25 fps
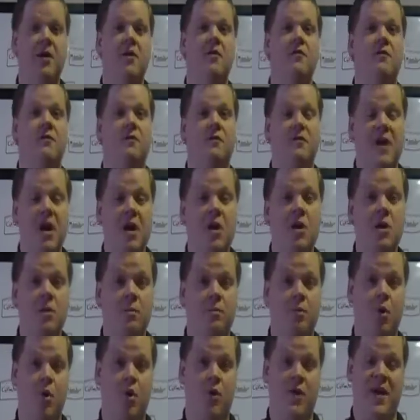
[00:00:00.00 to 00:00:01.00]
Very
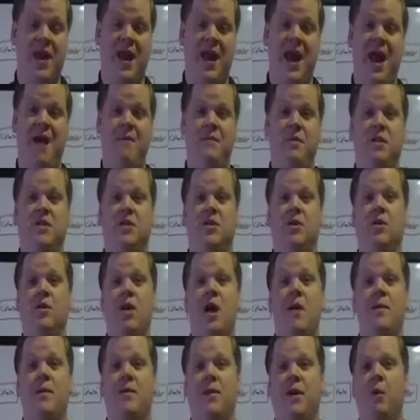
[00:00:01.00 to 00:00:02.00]
important that happens. So a
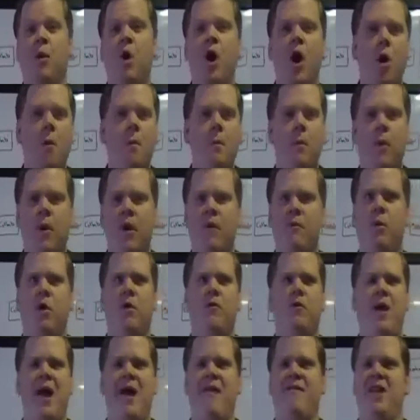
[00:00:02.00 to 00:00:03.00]
lot of people think, well, what
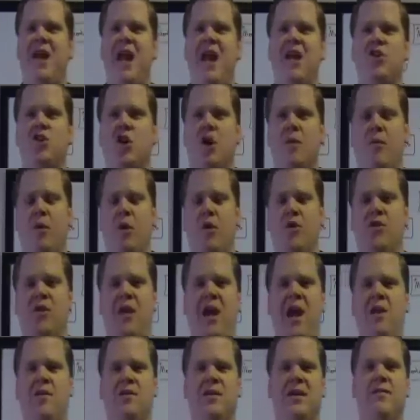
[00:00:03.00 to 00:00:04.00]
if we have an HR person that
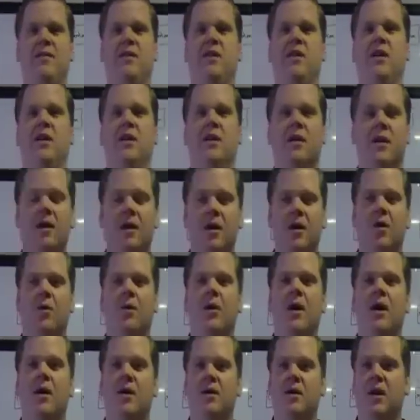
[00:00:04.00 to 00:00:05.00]
handles everything?
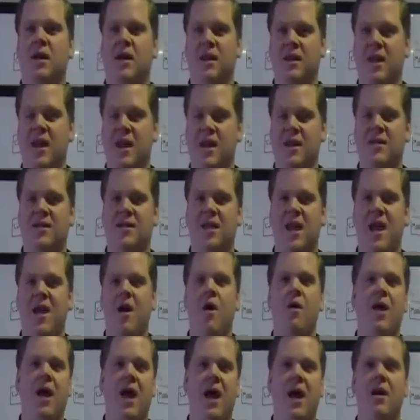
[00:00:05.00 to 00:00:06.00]
Well, can they say,
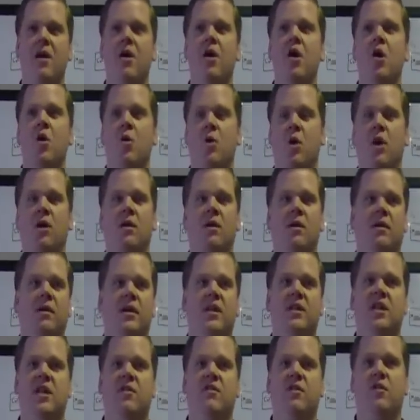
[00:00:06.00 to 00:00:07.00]
okay, well,
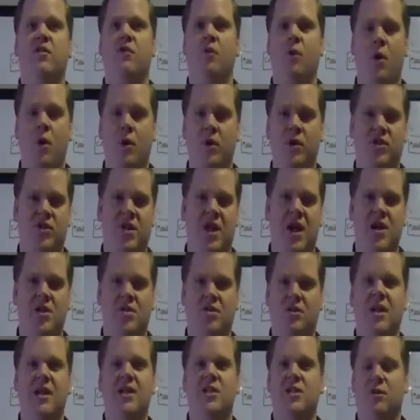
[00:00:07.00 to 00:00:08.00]
let's give you free oil change,
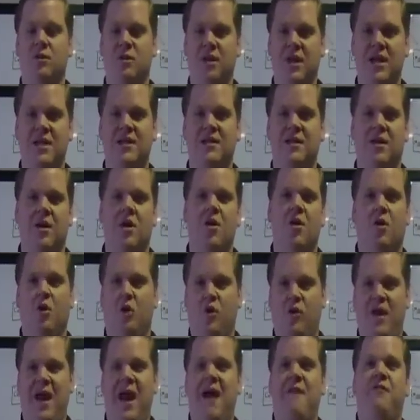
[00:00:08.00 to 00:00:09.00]
or let's do this, or
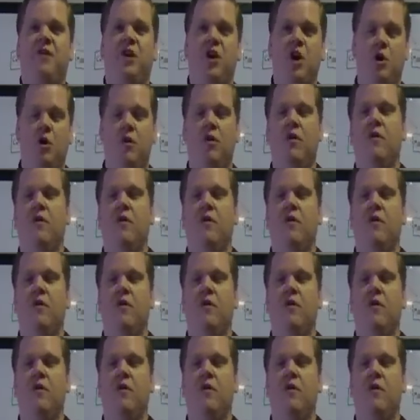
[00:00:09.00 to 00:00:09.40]
do they have to go to